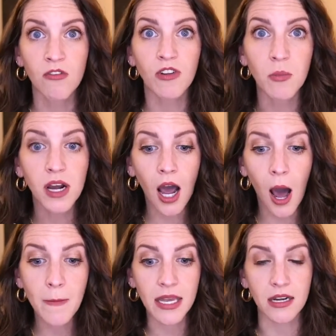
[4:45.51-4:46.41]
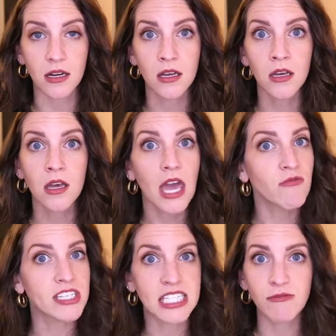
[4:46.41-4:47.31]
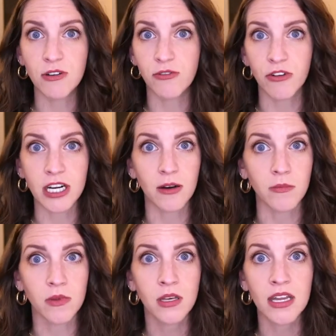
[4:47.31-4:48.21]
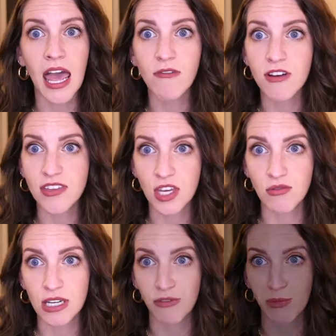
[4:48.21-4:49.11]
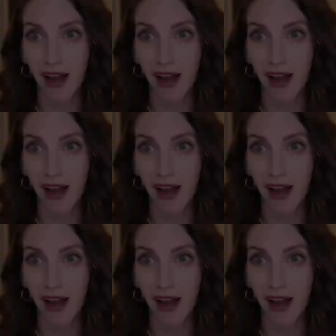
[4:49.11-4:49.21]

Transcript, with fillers: from coming and receiving freedom and everything you need from